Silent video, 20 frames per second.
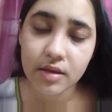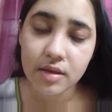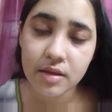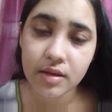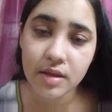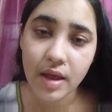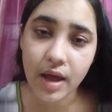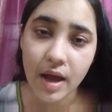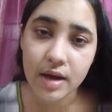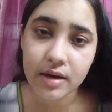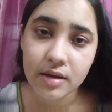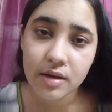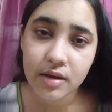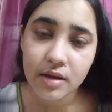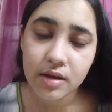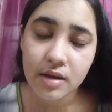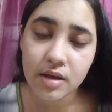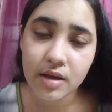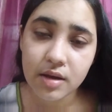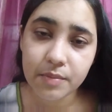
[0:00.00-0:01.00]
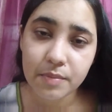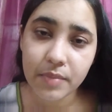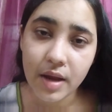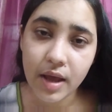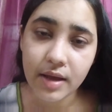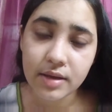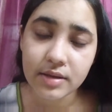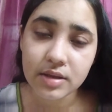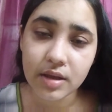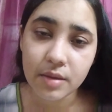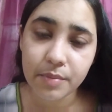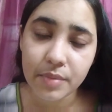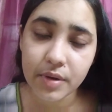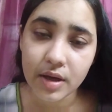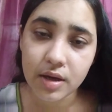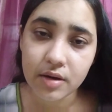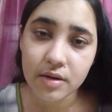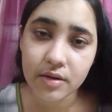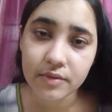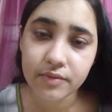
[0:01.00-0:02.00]
that he plays the
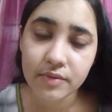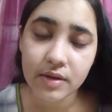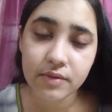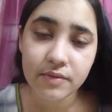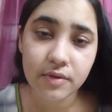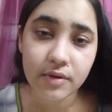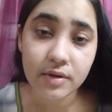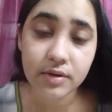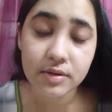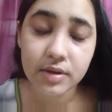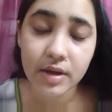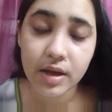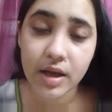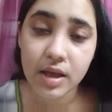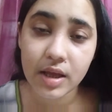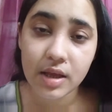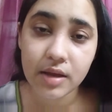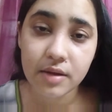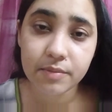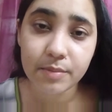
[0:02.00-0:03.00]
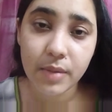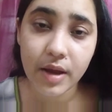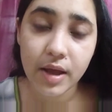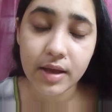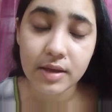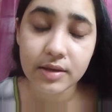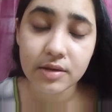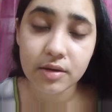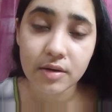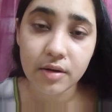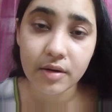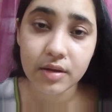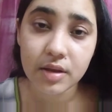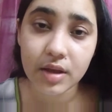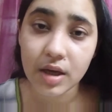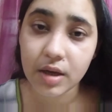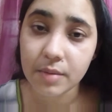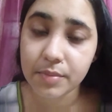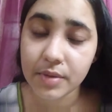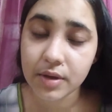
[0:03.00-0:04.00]
piano, we won't say he plays on
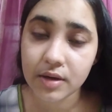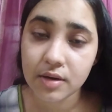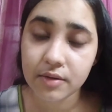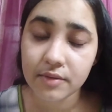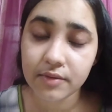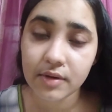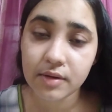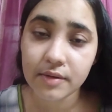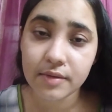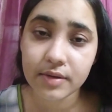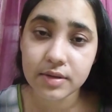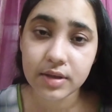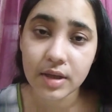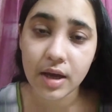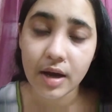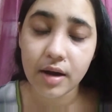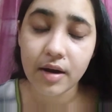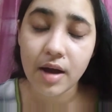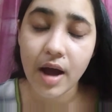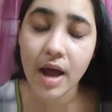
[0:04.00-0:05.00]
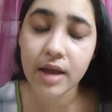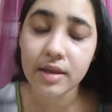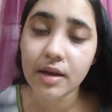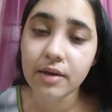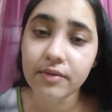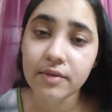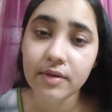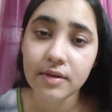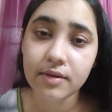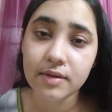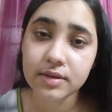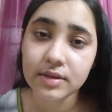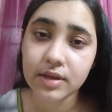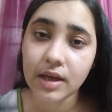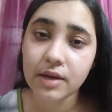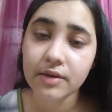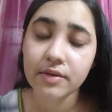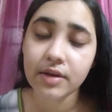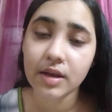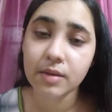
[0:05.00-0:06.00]
the piano. We will say either we will
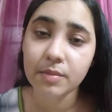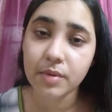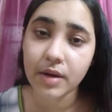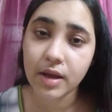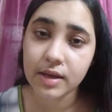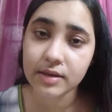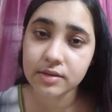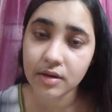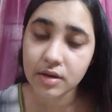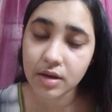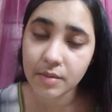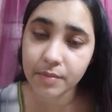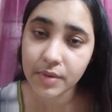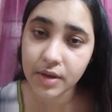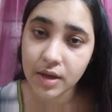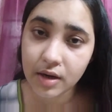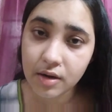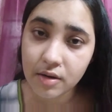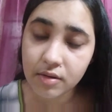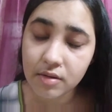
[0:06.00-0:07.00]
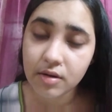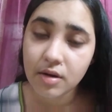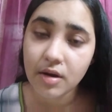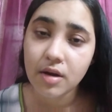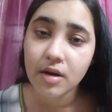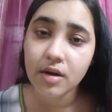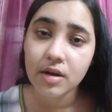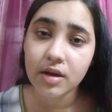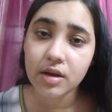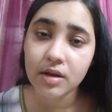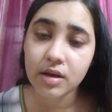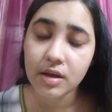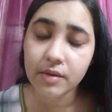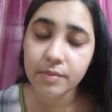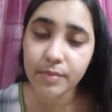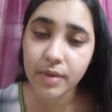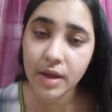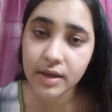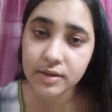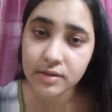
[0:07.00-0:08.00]
say he plays on a piano, he
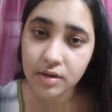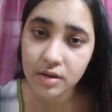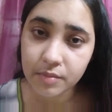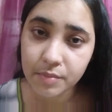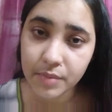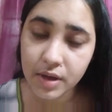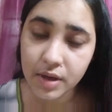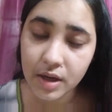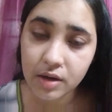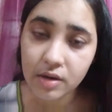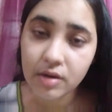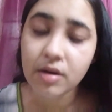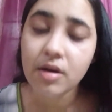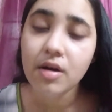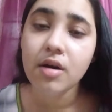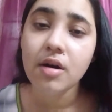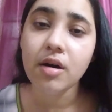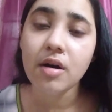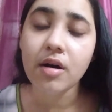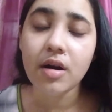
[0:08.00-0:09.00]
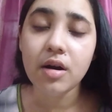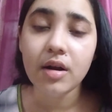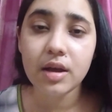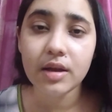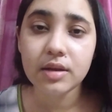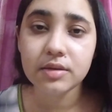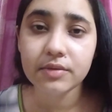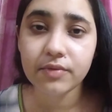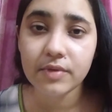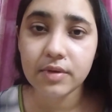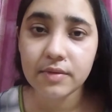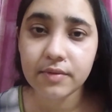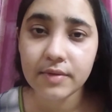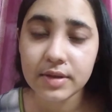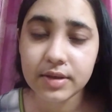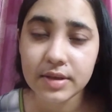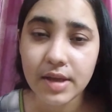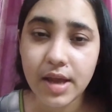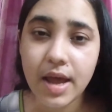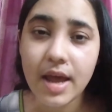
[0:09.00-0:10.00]
plays on piano, or else we will
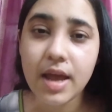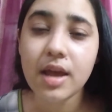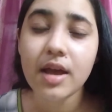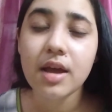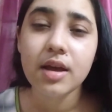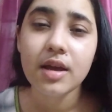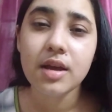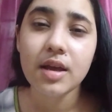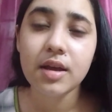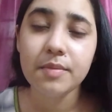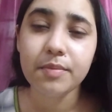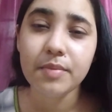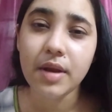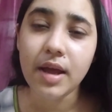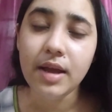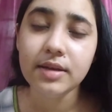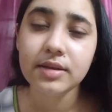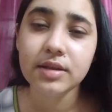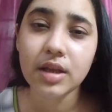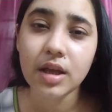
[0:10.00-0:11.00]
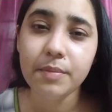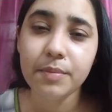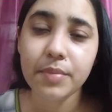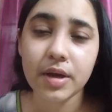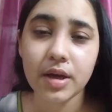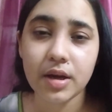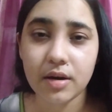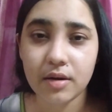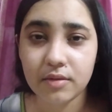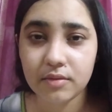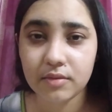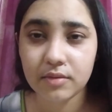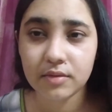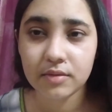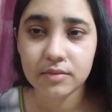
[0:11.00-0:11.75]
say he plays the piano.